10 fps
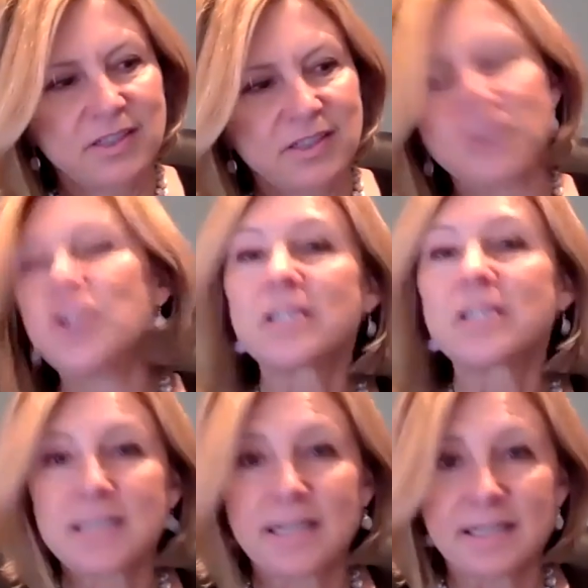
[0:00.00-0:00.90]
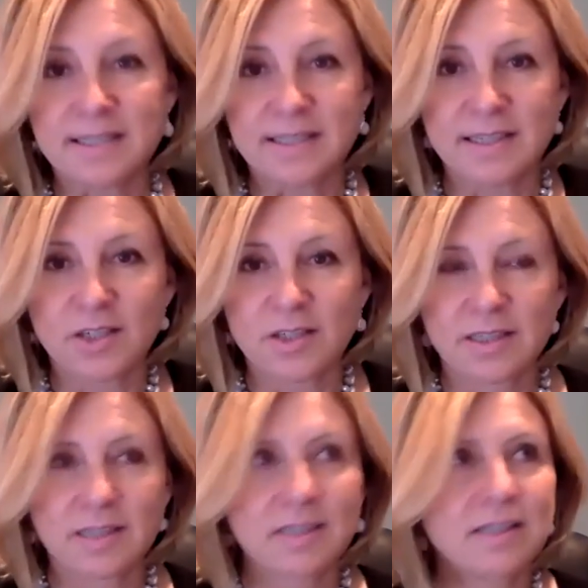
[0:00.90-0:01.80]
nurses,
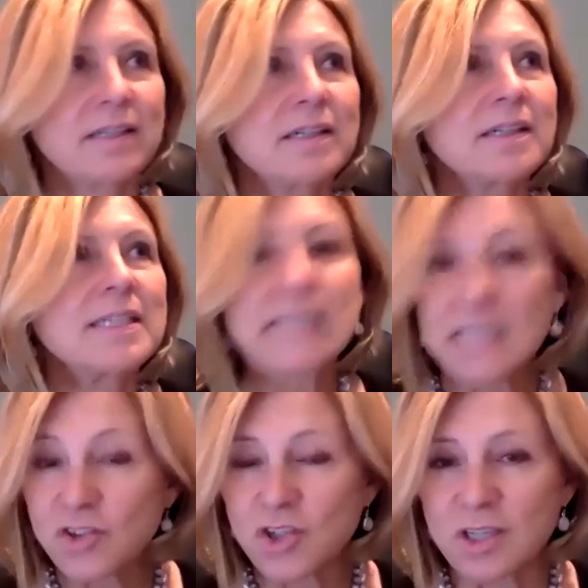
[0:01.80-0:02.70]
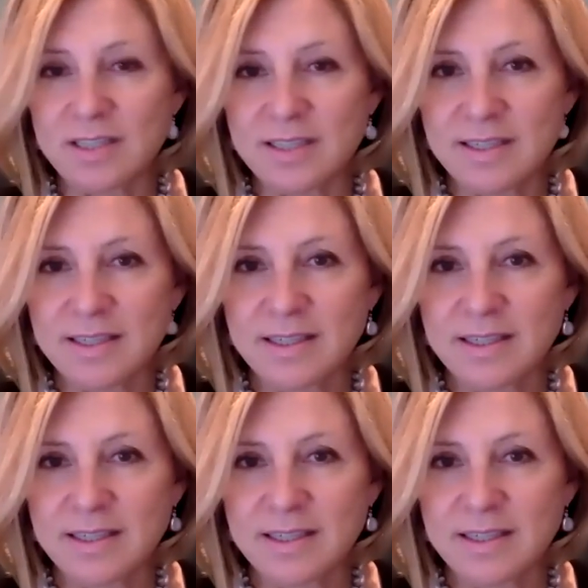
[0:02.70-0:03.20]
teachers,